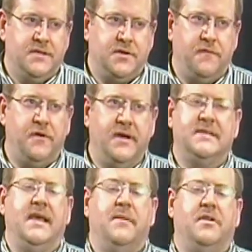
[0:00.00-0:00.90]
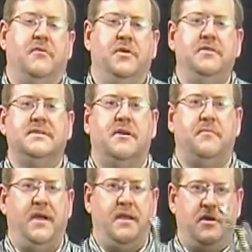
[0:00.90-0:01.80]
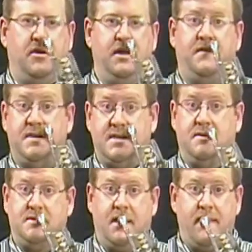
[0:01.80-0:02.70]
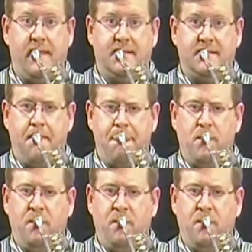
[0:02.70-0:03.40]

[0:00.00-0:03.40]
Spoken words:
So for example, when you start playing the note, if it sounds like this,